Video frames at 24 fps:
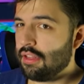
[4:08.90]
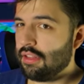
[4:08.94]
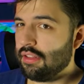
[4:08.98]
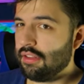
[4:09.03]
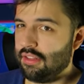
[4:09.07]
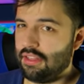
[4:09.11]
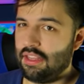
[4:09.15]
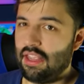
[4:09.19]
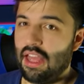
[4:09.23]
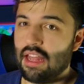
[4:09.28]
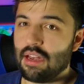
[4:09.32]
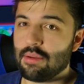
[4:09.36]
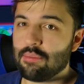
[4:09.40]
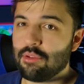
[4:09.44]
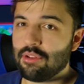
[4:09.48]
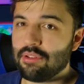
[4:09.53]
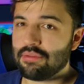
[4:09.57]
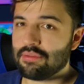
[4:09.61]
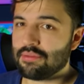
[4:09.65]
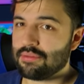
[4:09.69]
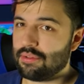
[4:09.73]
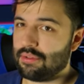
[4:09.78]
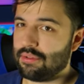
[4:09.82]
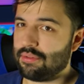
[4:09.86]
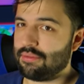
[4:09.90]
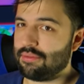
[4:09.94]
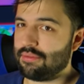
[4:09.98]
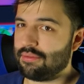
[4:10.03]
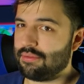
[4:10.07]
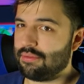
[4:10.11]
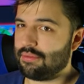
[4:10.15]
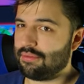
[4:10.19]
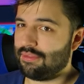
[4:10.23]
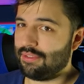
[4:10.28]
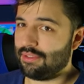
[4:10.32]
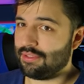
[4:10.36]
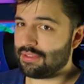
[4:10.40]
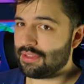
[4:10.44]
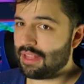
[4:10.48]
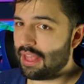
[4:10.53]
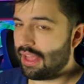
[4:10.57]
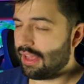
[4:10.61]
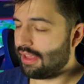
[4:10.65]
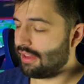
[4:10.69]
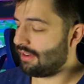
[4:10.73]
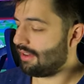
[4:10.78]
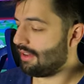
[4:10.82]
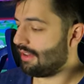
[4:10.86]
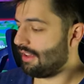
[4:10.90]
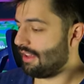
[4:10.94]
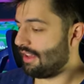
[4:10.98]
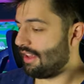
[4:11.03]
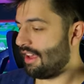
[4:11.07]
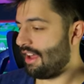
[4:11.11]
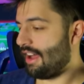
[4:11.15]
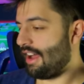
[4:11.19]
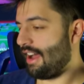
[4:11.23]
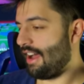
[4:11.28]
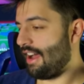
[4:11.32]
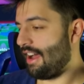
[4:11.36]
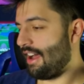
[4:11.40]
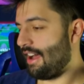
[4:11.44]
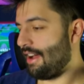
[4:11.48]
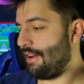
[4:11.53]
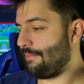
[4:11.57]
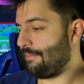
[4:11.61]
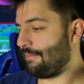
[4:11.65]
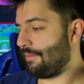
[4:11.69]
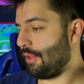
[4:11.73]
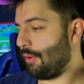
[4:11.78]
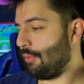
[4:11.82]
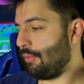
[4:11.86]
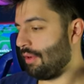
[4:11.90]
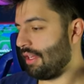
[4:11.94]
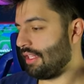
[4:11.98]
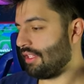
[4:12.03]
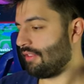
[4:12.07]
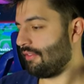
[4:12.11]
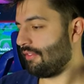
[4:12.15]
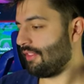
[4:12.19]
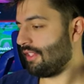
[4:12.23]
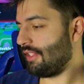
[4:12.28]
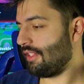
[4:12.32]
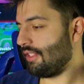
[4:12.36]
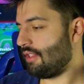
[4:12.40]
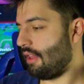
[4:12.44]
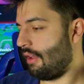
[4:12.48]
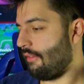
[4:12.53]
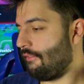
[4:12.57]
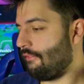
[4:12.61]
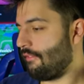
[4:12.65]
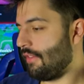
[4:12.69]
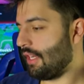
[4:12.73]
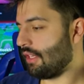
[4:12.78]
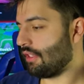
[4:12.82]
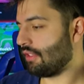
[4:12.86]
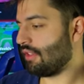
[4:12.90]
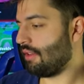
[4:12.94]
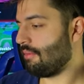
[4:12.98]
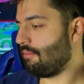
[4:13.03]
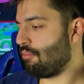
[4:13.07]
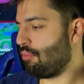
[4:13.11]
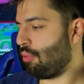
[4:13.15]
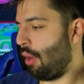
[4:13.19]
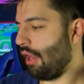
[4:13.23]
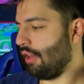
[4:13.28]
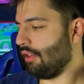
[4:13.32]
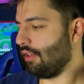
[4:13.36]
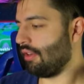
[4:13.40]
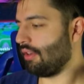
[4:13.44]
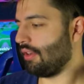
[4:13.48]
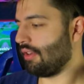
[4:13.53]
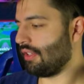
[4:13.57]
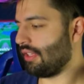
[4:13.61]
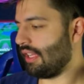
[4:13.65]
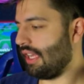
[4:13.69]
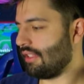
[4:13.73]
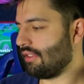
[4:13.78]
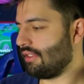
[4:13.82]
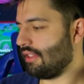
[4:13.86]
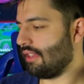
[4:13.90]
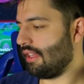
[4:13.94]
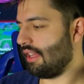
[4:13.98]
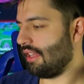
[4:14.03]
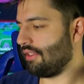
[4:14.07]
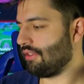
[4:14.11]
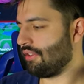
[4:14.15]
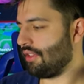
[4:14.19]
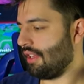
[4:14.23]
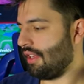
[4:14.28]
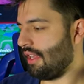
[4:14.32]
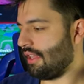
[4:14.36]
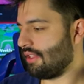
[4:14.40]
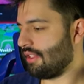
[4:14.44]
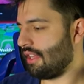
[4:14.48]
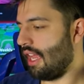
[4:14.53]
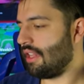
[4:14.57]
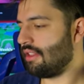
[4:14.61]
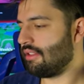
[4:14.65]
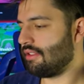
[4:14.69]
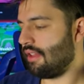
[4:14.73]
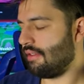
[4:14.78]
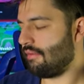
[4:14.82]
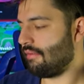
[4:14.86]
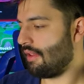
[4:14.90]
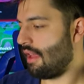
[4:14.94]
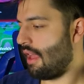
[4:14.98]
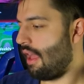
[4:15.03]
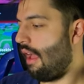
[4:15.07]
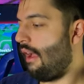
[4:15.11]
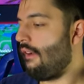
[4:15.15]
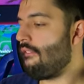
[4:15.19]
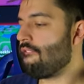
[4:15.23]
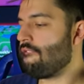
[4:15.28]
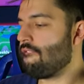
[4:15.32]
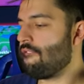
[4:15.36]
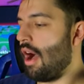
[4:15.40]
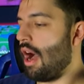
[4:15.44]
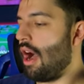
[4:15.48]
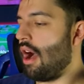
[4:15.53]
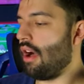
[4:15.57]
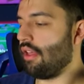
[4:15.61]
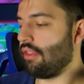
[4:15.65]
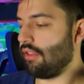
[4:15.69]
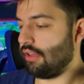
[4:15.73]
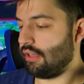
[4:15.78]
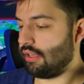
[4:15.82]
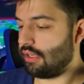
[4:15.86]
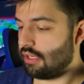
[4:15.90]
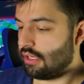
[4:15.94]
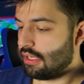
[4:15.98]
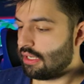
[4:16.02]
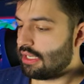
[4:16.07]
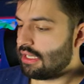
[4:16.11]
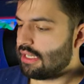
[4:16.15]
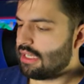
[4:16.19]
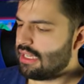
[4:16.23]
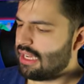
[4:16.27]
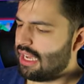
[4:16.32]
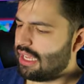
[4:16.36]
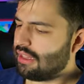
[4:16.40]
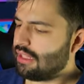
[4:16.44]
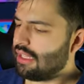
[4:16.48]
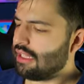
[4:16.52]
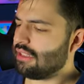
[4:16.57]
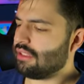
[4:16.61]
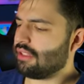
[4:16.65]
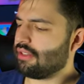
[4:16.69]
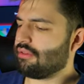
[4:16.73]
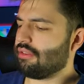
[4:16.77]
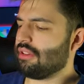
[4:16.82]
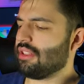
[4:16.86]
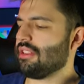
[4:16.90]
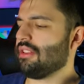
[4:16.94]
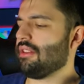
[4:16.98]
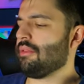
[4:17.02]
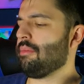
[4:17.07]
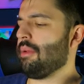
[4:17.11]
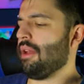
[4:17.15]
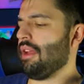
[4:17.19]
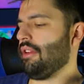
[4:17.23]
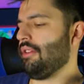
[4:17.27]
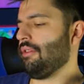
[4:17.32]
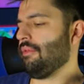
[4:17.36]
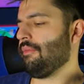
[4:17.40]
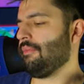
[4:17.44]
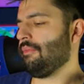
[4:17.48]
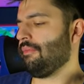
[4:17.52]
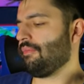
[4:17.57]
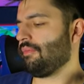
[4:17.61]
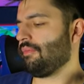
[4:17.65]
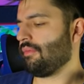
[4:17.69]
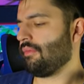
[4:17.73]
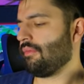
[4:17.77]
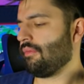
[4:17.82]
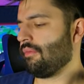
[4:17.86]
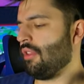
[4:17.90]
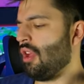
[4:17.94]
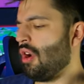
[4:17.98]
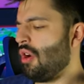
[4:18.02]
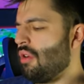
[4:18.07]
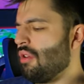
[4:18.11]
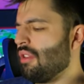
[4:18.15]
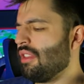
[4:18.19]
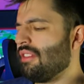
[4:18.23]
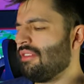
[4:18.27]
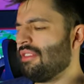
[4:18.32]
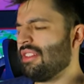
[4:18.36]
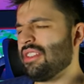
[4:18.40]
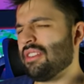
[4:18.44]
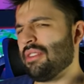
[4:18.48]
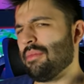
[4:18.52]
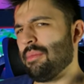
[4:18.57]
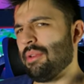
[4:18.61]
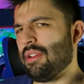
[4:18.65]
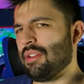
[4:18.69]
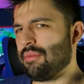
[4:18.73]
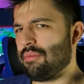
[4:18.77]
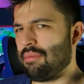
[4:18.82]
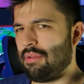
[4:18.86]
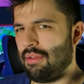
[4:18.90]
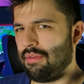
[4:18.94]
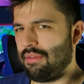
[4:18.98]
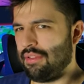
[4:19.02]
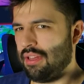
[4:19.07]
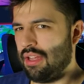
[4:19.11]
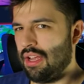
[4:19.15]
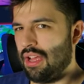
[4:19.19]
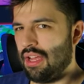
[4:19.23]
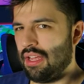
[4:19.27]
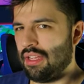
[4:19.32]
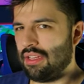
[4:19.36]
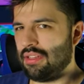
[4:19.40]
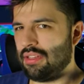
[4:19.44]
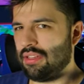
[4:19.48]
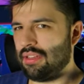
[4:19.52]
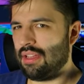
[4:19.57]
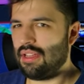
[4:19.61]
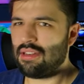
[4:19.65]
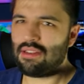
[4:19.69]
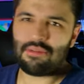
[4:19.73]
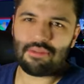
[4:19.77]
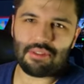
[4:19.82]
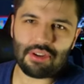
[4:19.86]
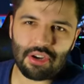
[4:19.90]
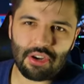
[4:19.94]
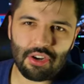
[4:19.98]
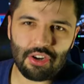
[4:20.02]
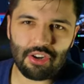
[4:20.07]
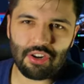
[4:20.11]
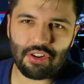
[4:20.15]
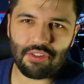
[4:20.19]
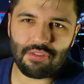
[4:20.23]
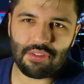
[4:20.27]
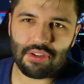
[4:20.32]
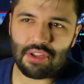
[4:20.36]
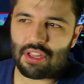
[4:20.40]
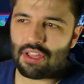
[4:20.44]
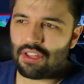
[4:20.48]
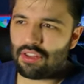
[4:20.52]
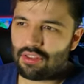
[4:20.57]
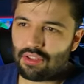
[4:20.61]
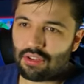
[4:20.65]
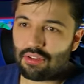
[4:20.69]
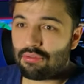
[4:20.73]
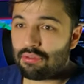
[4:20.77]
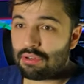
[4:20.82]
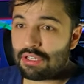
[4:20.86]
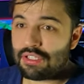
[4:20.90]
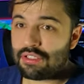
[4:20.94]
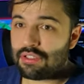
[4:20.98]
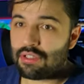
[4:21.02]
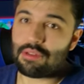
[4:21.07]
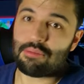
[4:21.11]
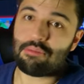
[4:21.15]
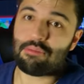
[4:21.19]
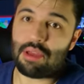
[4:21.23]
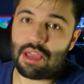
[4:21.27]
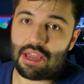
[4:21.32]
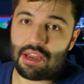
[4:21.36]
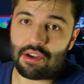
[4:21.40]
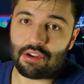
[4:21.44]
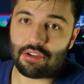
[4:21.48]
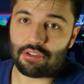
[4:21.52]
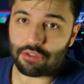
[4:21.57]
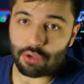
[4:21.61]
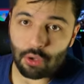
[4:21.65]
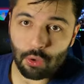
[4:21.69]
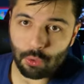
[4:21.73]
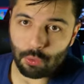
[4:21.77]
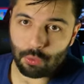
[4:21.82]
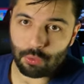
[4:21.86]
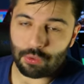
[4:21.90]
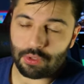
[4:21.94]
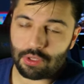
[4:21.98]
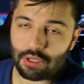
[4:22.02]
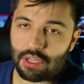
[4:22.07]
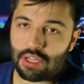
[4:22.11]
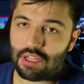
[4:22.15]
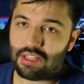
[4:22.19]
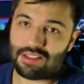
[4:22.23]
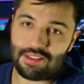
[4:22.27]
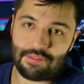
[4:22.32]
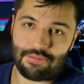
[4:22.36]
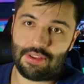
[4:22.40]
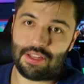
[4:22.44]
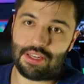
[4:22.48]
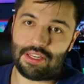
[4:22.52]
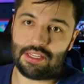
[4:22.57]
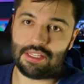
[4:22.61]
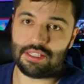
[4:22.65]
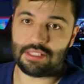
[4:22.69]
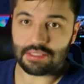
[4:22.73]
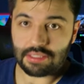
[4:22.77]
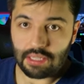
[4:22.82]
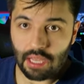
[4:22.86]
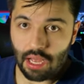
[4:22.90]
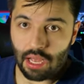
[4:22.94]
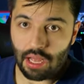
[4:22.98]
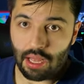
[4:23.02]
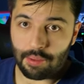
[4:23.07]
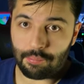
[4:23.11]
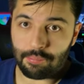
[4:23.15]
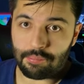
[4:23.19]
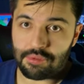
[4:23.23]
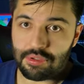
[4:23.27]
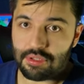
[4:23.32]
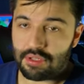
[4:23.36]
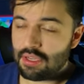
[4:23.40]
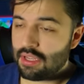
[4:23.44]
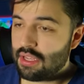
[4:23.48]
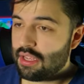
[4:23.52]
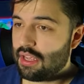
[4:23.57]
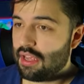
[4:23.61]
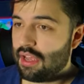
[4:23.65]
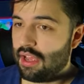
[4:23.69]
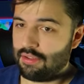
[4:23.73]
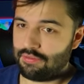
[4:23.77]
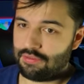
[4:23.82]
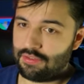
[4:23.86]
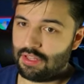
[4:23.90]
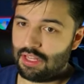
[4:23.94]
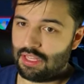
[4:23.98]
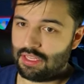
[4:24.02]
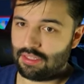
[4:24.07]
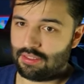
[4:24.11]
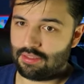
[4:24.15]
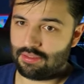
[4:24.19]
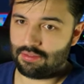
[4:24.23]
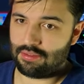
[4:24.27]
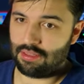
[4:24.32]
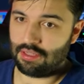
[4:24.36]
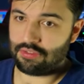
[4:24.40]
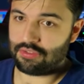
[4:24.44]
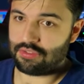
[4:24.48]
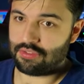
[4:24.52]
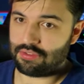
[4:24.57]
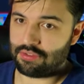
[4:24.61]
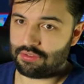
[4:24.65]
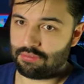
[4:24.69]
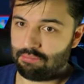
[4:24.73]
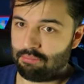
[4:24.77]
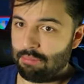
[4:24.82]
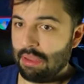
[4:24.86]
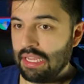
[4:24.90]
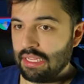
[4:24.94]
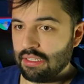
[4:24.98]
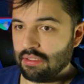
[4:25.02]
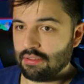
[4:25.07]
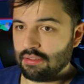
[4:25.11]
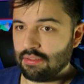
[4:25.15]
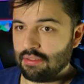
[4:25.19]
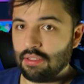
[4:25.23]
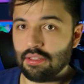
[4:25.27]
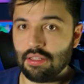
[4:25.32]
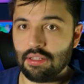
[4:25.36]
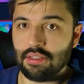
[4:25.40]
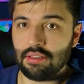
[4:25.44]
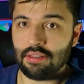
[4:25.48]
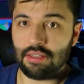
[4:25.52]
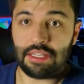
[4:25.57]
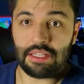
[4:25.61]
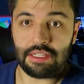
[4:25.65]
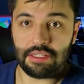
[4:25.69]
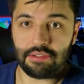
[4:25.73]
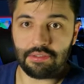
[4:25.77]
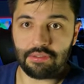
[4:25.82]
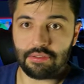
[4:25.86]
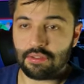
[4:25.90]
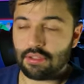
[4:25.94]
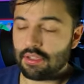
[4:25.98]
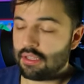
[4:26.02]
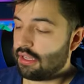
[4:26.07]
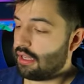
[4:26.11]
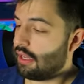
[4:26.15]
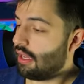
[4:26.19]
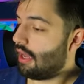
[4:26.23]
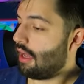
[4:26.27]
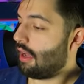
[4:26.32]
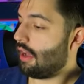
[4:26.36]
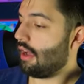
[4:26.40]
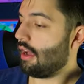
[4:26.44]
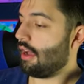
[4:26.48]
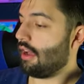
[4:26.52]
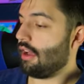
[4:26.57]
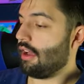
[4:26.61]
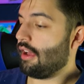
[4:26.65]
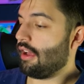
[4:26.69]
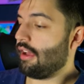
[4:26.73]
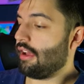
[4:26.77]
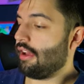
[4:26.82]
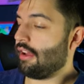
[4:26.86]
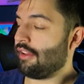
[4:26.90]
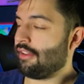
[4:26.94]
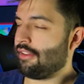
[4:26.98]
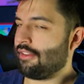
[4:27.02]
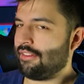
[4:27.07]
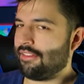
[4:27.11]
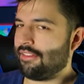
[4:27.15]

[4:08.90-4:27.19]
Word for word: the animal, so there's that. Um, which of these fearsome predators is, is an attentive father? I think the grizzly bear. No, the grizzly bear is probably not. I never heard of the grizzly bear dude defending his cubs. I feel like they just mate and then leave. Uh,